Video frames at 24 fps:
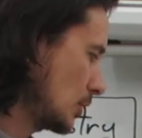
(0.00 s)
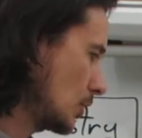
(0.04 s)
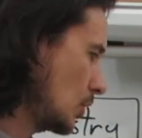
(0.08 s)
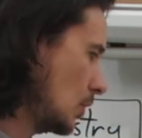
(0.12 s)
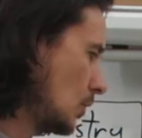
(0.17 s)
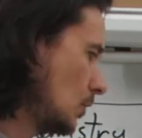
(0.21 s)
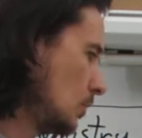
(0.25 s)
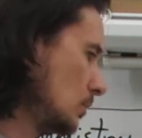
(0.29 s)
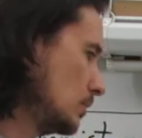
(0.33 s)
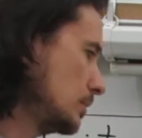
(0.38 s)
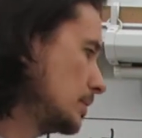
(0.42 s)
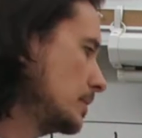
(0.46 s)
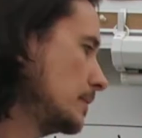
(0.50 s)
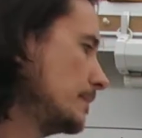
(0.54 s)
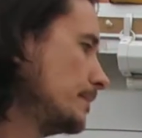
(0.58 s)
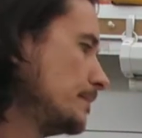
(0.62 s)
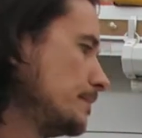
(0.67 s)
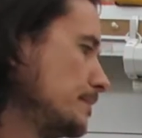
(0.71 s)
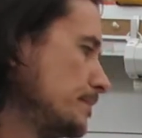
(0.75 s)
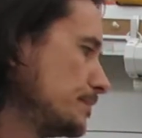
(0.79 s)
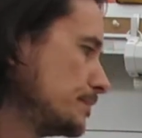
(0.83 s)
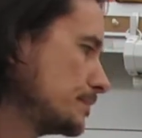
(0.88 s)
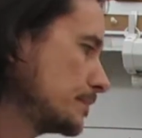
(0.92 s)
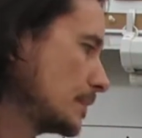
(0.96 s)
Gold,
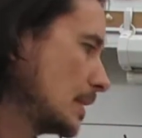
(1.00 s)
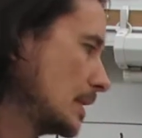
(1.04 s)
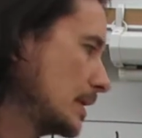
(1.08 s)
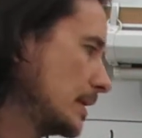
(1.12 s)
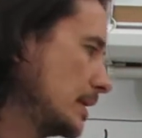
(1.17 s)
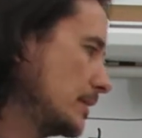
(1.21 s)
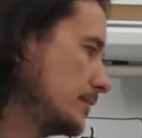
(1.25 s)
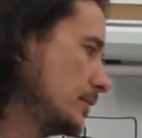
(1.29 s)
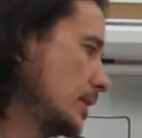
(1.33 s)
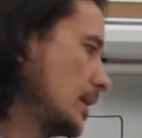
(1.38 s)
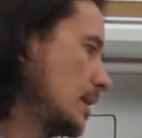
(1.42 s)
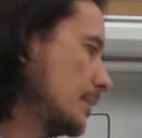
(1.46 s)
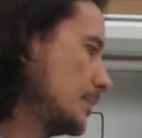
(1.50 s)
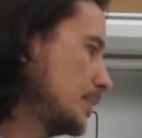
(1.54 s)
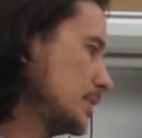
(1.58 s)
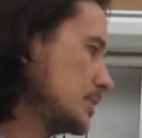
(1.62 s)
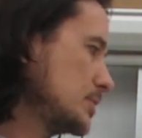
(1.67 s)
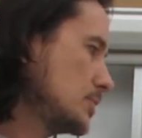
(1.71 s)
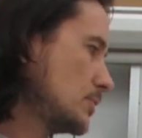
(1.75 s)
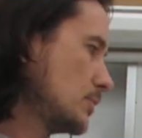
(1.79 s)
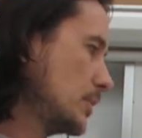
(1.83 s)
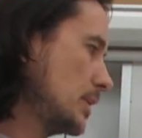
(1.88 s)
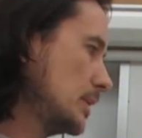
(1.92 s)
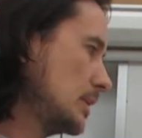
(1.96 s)
giving up its
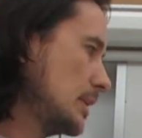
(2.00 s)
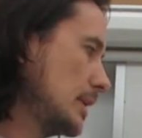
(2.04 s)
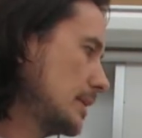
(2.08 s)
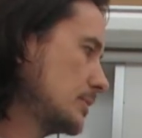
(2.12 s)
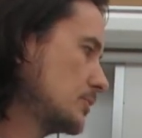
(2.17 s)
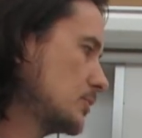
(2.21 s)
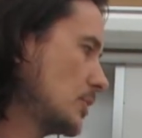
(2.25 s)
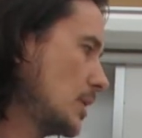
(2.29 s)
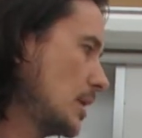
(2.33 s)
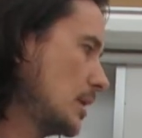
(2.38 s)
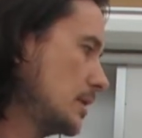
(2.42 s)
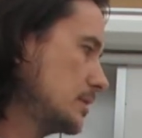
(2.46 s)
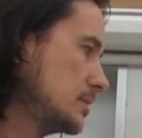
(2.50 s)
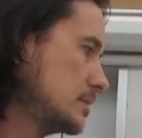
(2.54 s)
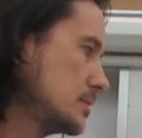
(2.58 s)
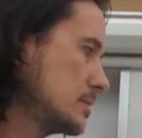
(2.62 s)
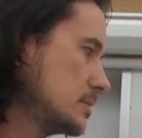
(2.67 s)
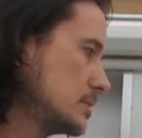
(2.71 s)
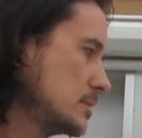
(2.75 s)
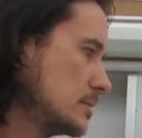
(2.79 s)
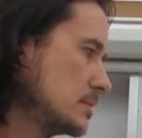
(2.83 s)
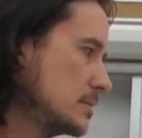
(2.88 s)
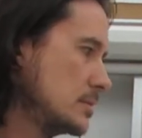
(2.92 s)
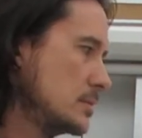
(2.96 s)
3
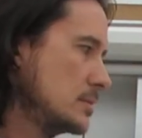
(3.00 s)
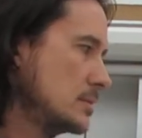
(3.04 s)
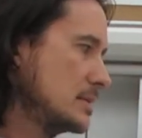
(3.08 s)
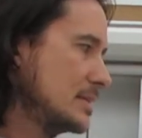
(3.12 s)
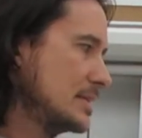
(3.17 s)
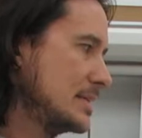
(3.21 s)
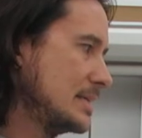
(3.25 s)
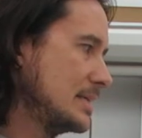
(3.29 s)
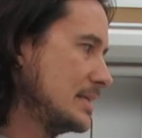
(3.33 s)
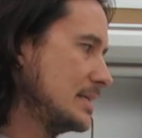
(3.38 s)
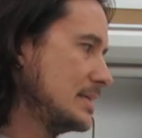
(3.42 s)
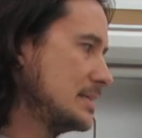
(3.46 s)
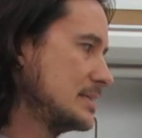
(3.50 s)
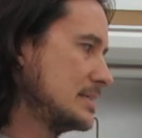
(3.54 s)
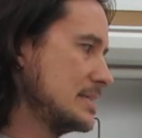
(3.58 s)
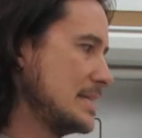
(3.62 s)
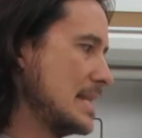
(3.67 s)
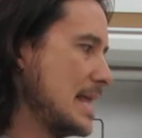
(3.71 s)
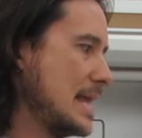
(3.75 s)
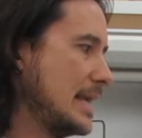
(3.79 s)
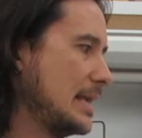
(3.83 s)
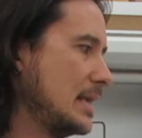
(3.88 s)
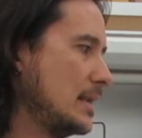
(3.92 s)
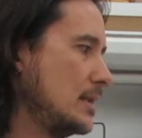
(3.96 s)
electrons, is
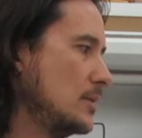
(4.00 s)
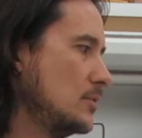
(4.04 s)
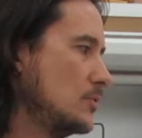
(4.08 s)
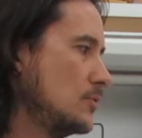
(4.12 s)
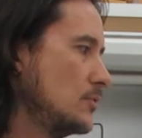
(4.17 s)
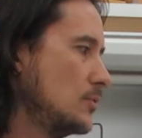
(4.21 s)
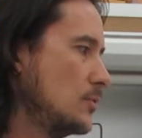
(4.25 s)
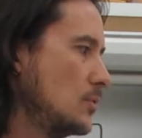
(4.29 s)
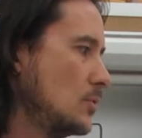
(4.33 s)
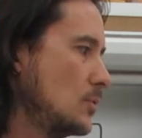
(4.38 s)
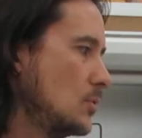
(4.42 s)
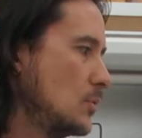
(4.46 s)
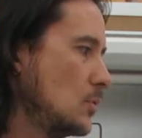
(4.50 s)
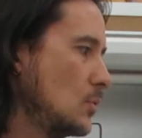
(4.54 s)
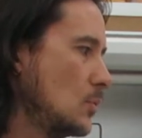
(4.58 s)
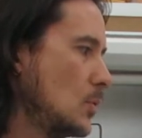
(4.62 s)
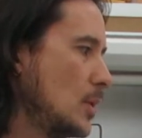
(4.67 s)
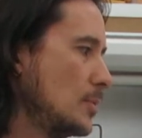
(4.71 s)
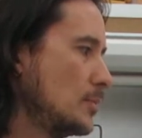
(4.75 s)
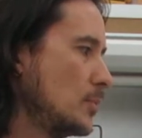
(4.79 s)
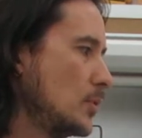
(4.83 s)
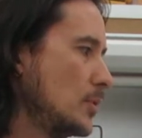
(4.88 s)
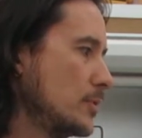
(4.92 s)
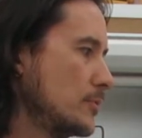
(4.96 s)
negative
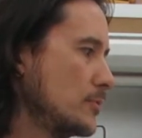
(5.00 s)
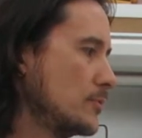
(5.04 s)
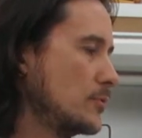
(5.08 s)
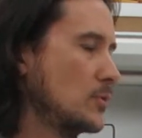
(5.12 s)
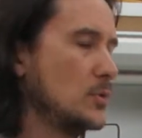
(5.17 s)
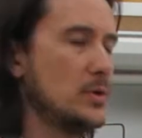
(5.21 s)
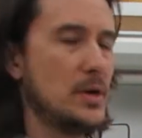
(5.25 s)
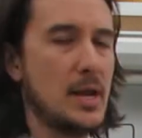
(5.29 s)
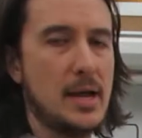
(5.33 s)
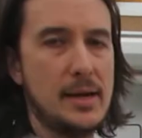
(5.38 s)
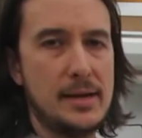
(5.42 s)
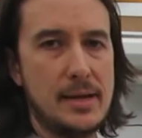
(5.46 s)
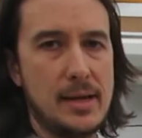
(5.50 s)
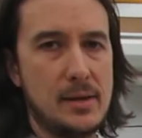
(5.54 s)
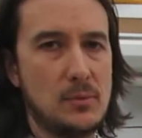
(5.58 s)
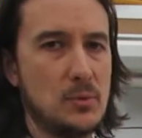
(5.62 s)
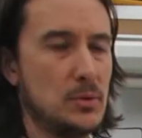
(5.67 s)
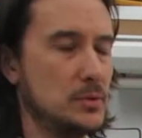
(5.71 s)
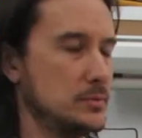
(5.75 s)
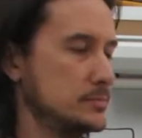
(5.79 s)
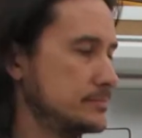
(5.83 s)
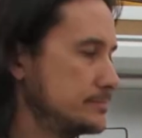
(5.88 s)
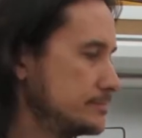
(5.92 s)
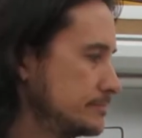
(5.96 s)
1.498.
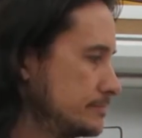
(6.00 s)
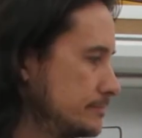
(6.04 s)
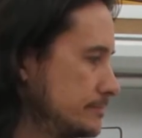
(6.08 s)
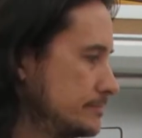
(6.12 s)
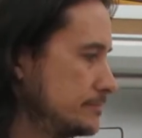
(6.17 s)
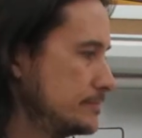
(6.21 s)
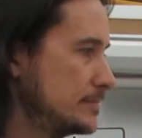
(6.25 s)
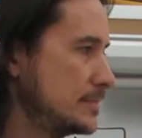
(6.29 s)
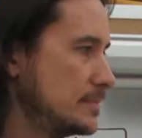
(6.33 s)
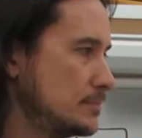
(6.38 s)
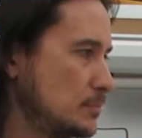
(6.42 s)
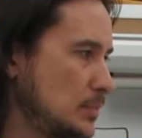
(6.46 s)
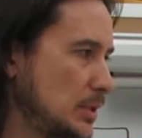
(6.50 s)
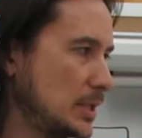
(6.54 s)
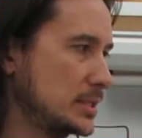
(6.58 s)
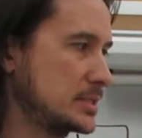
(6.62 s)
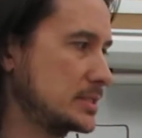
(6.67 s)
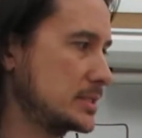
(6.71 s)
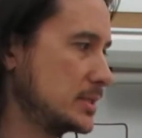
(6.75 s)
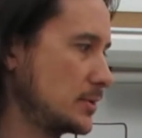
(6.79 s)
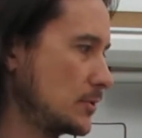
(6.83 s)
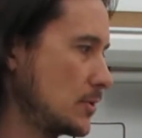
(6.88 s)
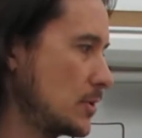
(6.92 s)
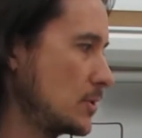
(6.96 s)
Well, plus
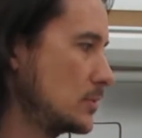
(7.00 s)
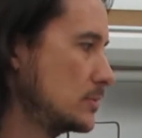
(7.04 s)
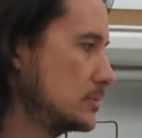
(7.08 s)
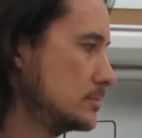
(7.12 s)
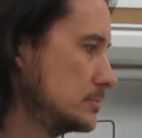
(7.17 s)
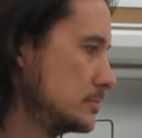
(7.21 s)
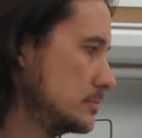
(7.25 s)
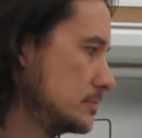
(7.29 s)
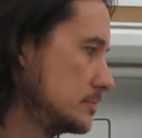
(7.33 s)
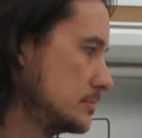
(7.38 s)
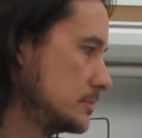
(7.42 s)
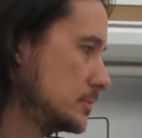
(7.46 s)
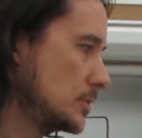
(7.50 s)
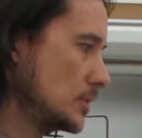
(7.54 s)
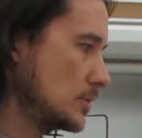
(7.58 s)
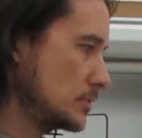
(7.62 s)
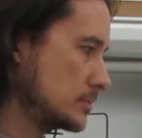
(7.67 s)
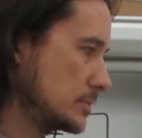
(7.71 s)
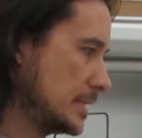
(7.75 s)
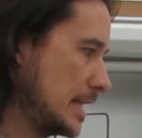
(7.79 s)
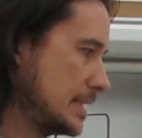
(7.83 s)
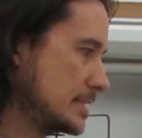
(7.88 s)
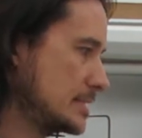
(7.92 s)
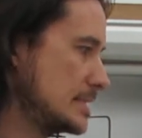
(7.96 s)
0. So
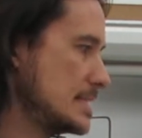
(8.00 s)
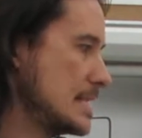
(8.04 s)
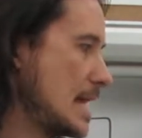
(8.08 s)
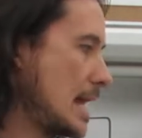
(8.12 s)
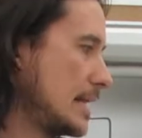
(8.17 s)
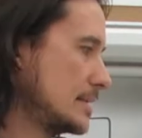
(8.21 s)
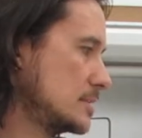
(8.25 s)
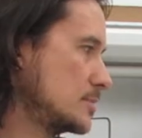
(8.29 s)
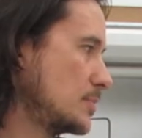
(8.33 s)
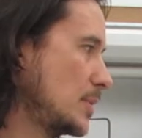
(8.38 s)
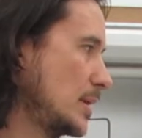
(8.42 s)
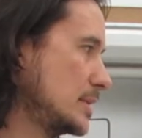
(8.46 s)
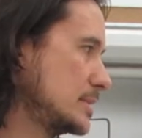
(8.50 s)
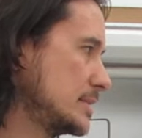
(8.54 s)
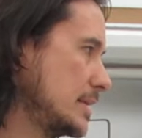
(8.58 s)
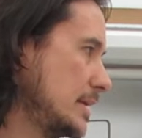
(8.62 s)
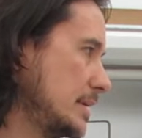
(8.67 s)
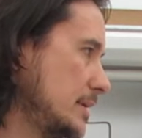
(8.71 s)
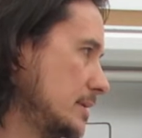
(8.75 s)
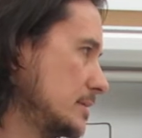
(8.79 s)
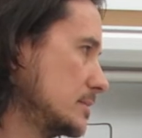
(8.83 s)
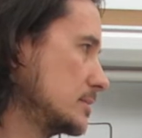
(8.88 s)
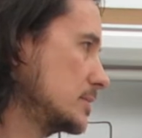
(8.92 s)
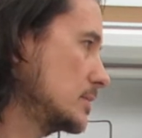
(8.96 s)
that's not
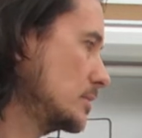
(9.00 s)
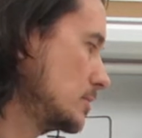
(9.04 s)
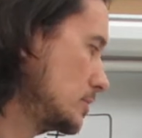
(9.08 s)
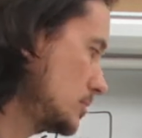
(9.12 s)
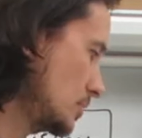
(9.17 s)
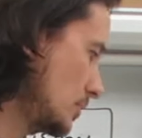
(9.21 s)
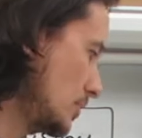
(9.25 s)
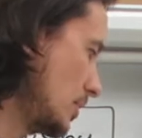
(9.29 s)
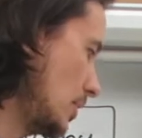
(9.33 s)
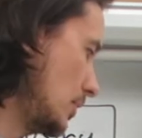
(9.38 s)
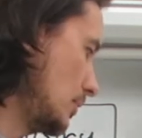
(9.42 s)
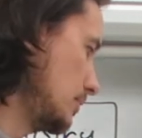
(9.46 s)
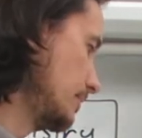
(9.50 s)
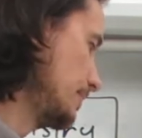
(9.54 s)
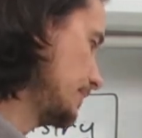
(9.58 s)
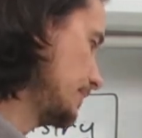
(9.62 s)
spontaneous. So no.